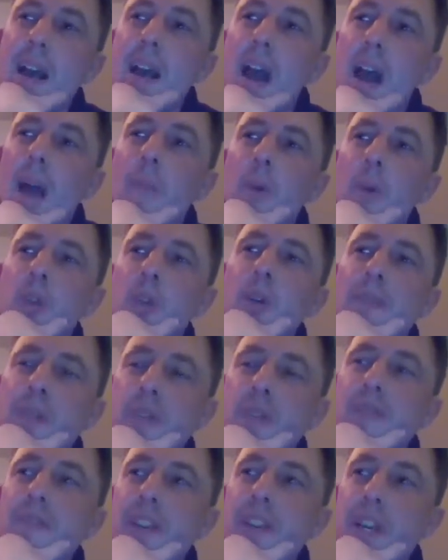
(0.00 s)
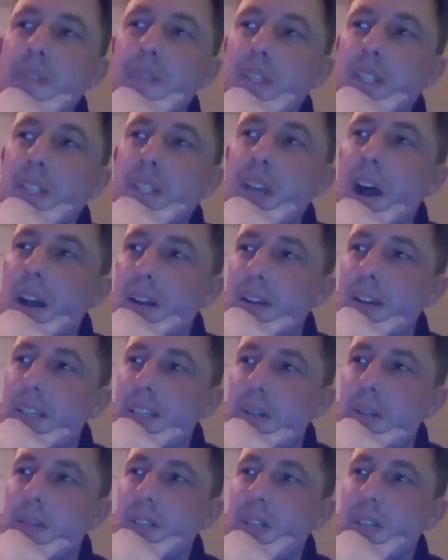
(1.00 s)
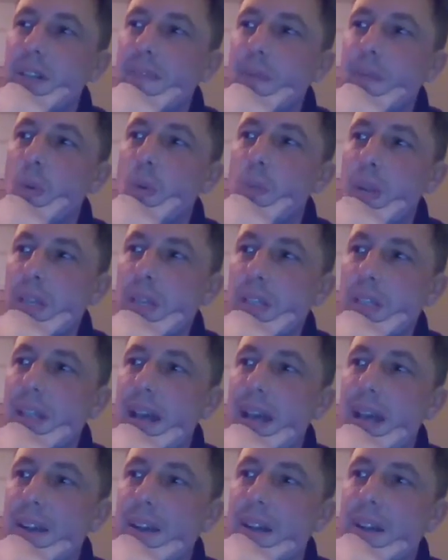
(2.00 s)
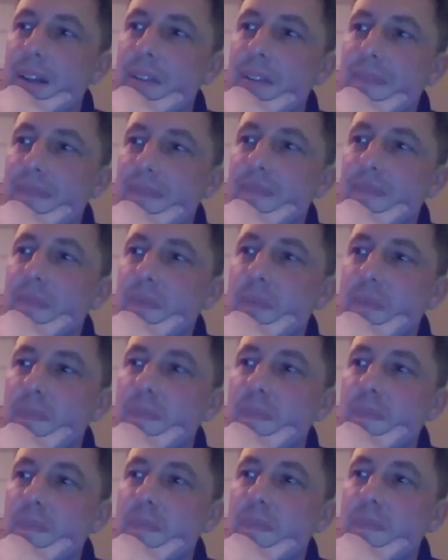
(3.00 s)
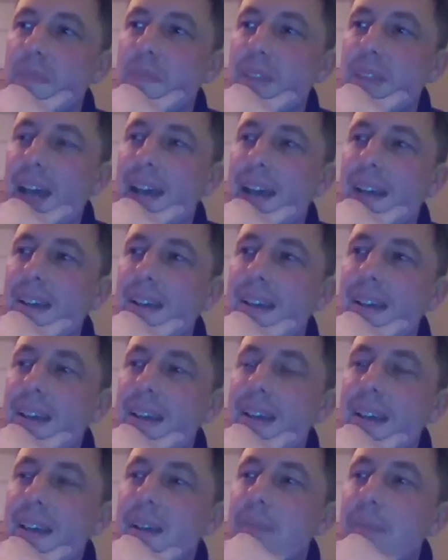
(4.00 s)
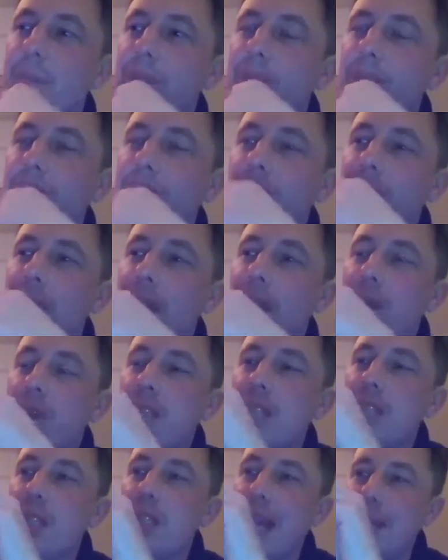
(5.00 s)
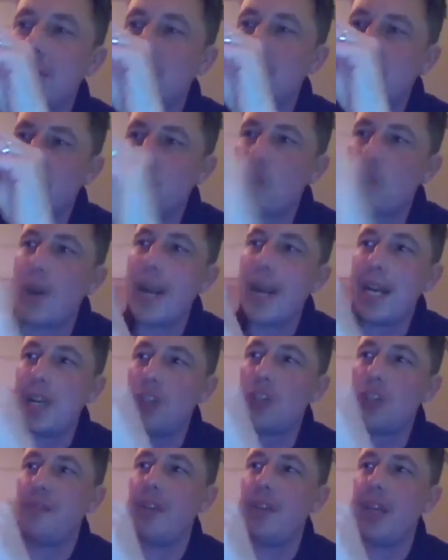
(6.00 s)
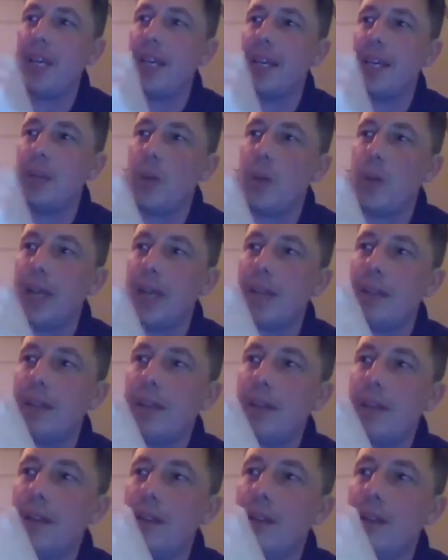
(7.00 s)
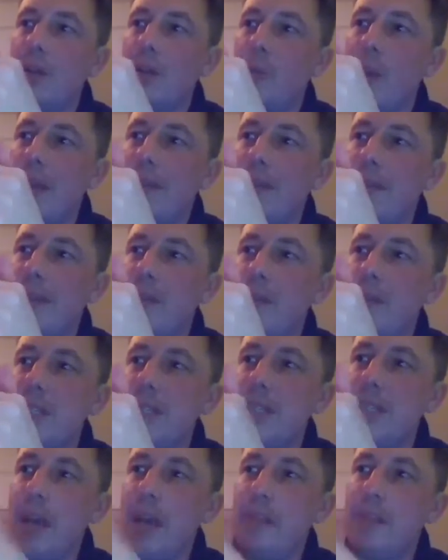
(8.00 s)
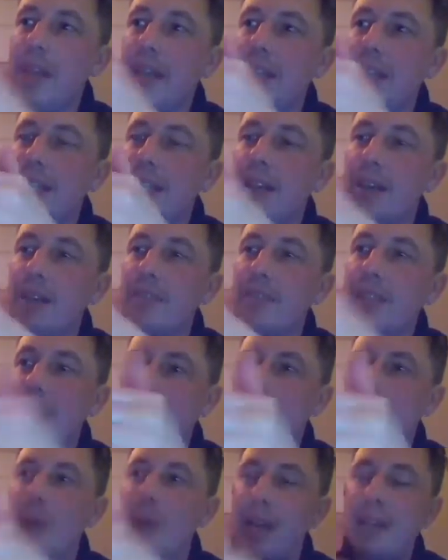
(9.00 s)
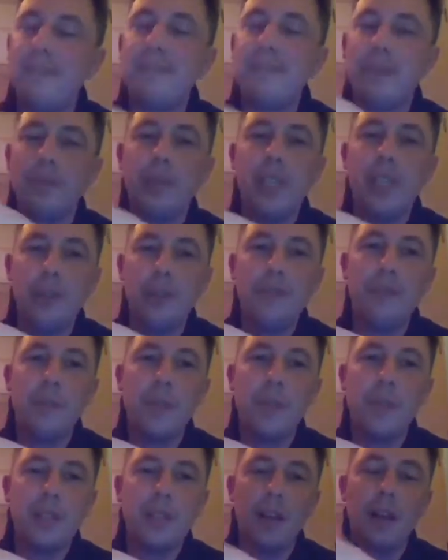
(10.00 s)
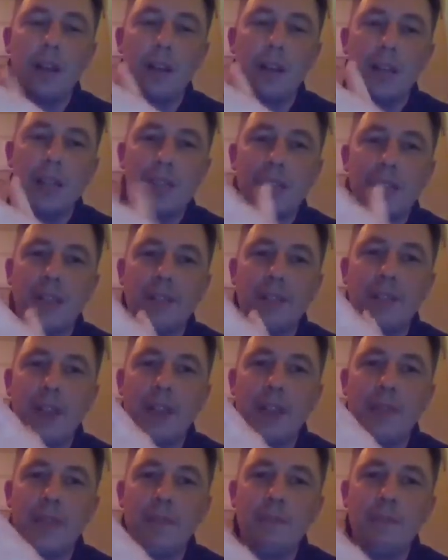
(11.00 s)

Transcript: not sure if it was fear of darkness. It was kind of almost that kind of that. It was just that strange feeling when there was nothing to kind of separate from the darkness, kind of like